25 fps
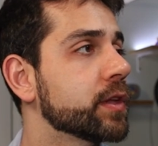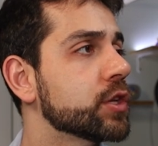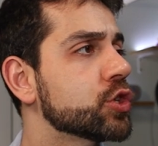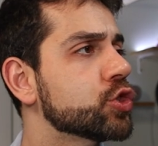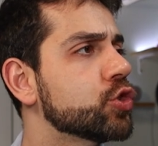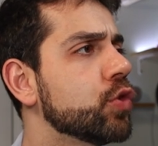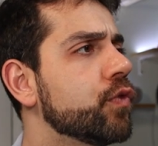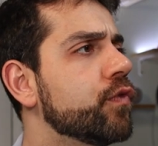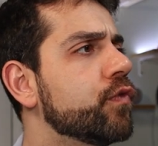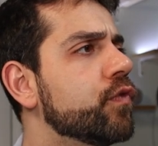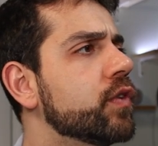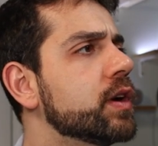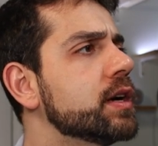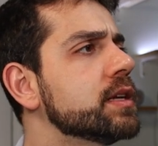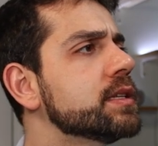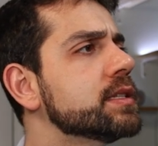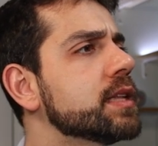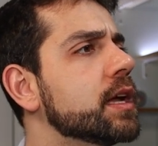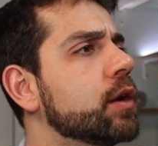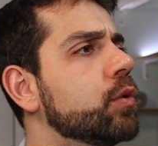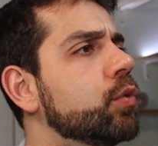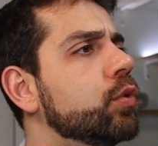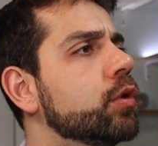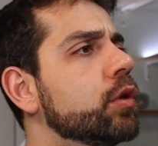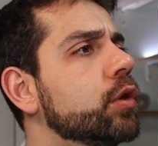So
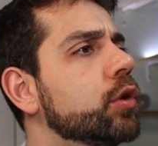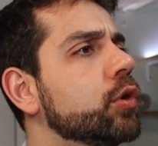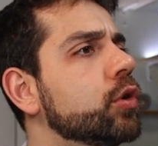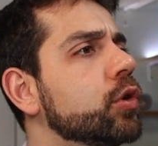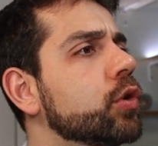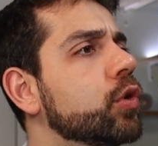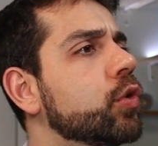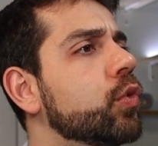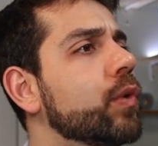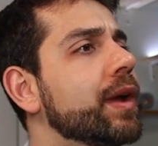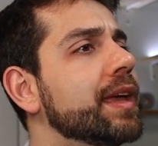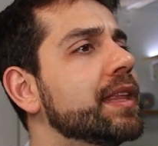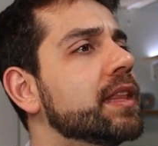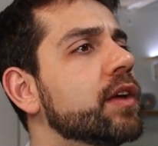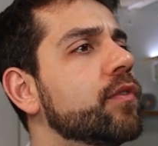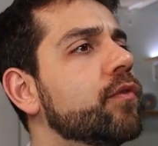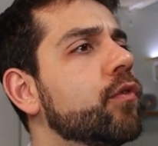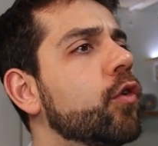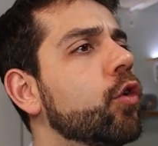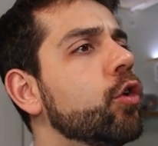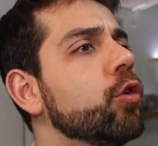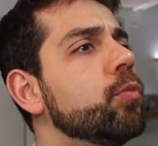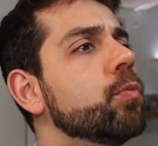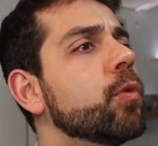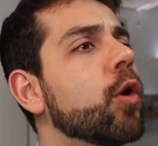first, I will create a
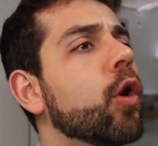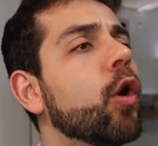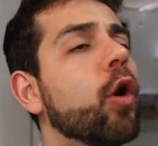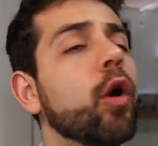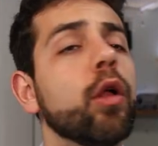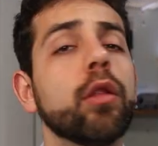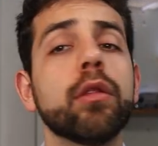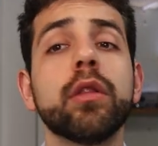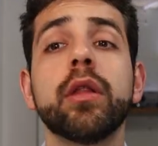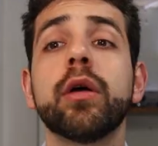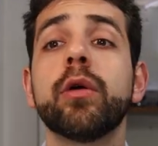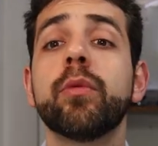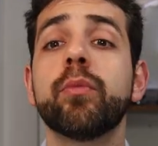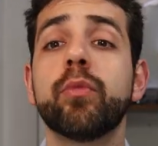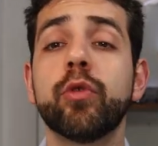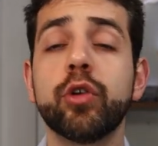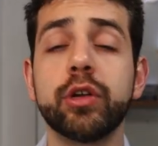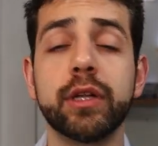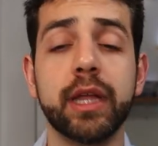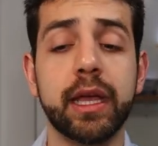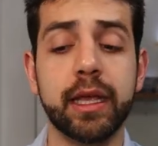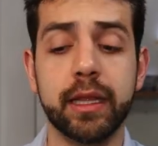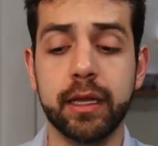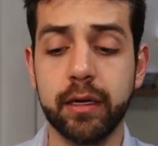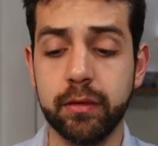volume called
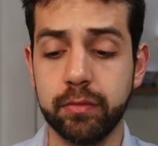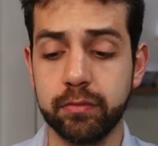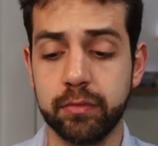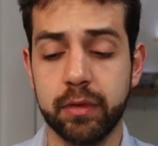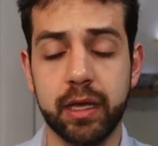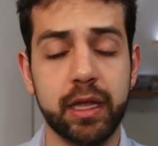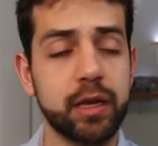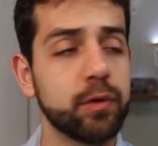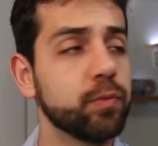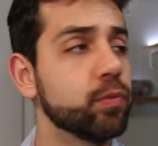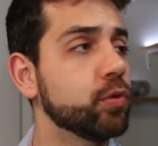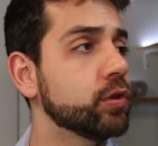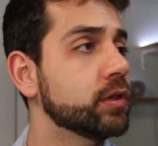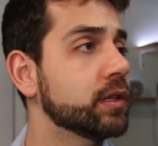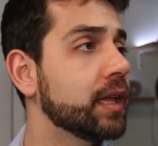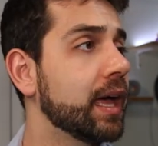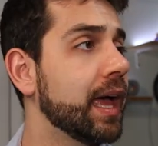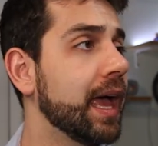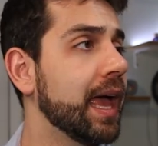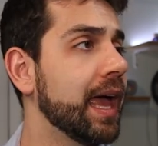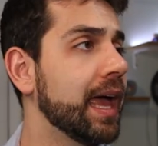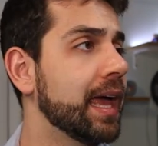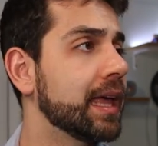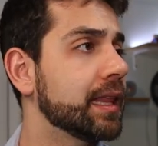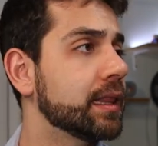Portainer and
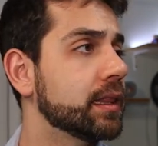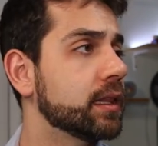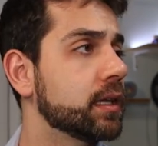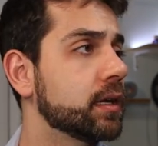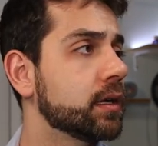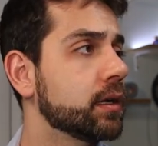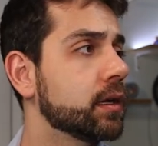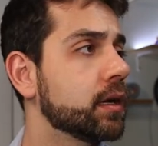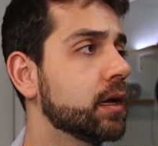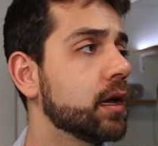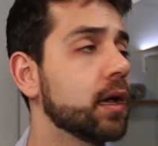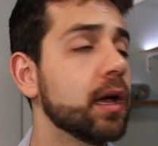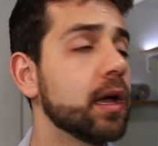put enter.